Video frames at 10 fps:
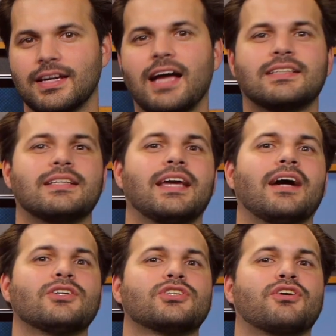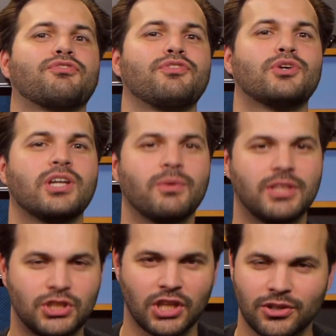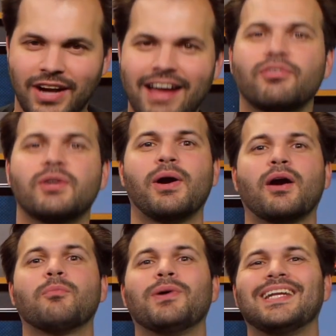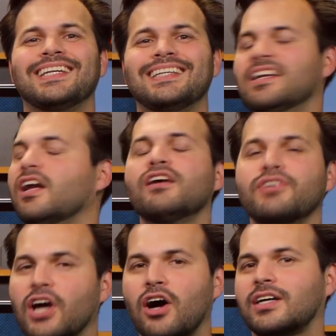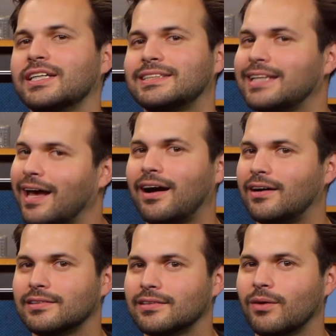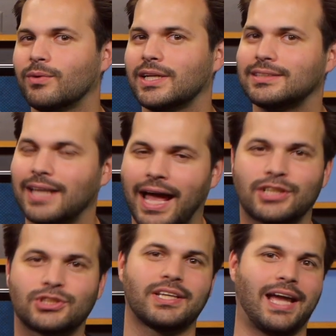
Guys and gals are flirting with each other everywhere, but none of y'all can tell when it's actually